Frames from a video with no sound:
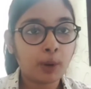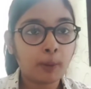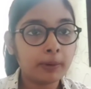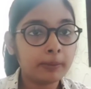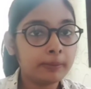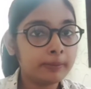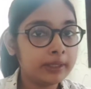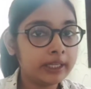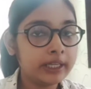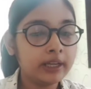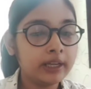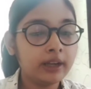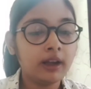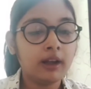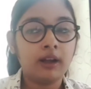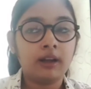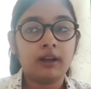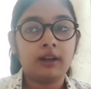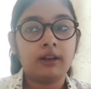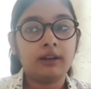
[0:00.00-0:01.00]
probably
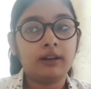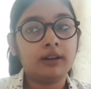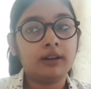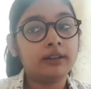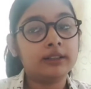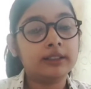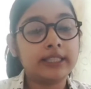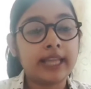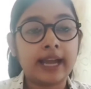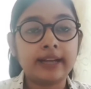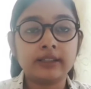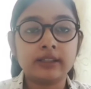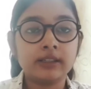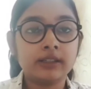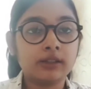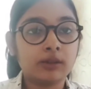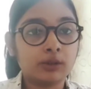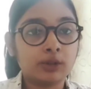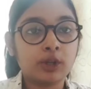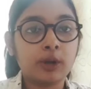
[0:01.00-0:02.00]

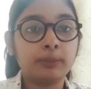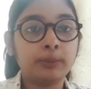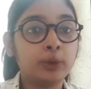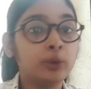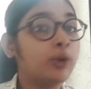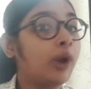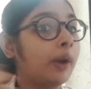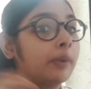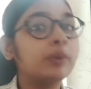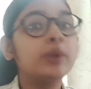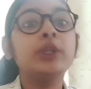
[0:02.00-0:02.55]
that is also up to you.